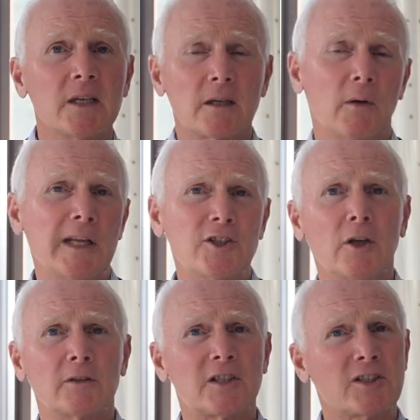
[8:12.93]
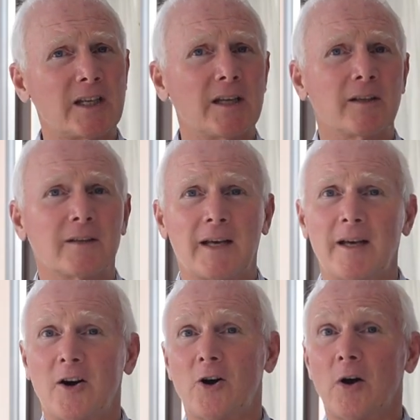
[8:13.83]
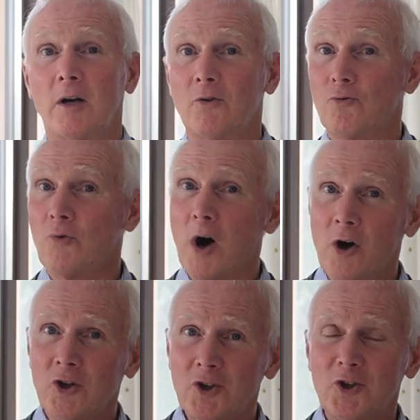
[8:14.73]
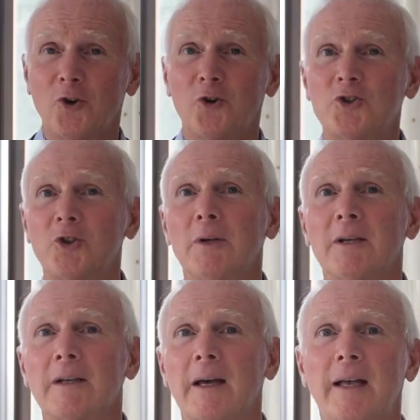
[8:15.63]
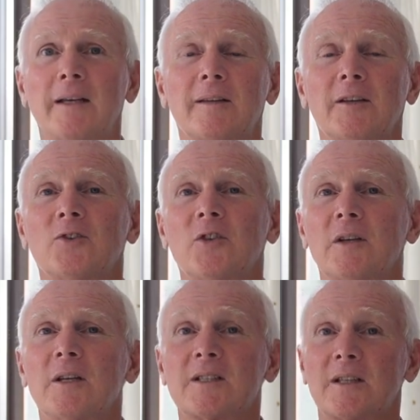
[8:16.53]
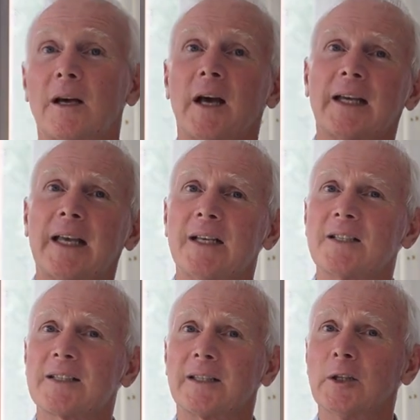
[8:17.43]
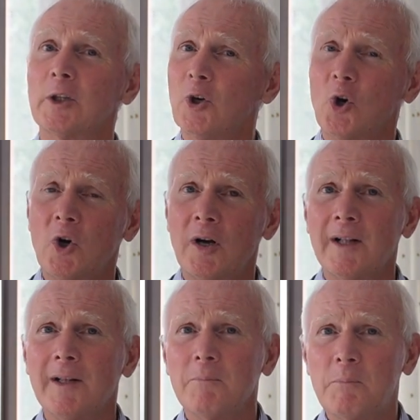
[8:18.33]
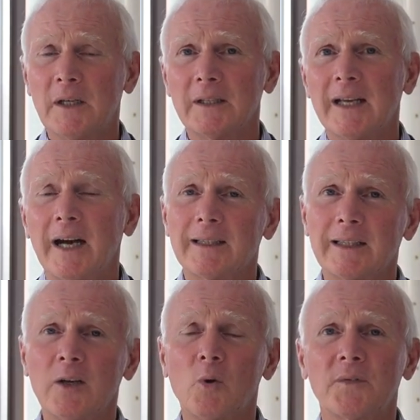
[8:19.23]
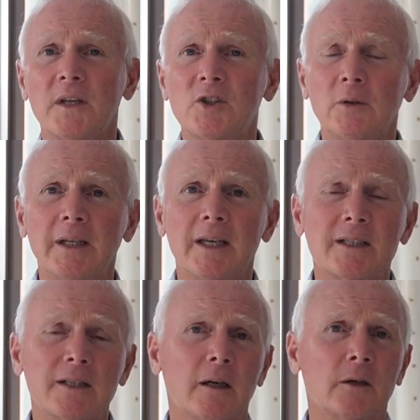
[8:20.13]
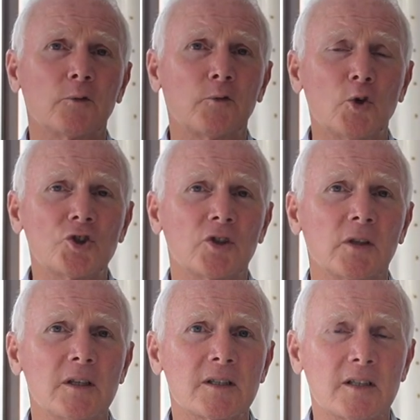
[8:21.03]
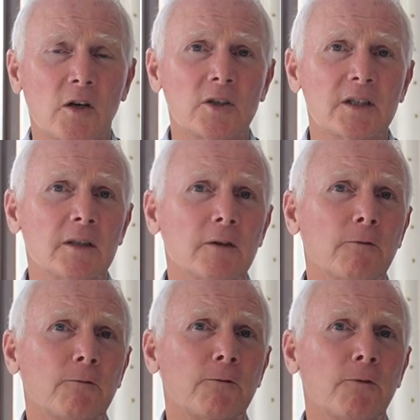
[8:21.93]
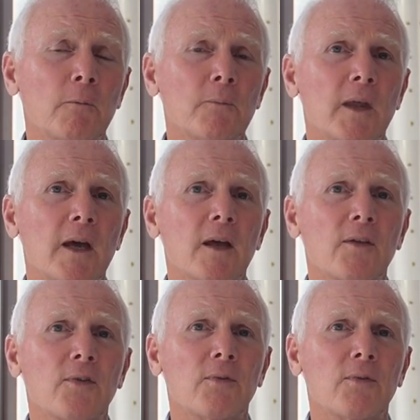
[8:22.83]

So that's not to say that they are wrong or doing anything that is against the law, but I think what they're doing is, unfortunately, starting from their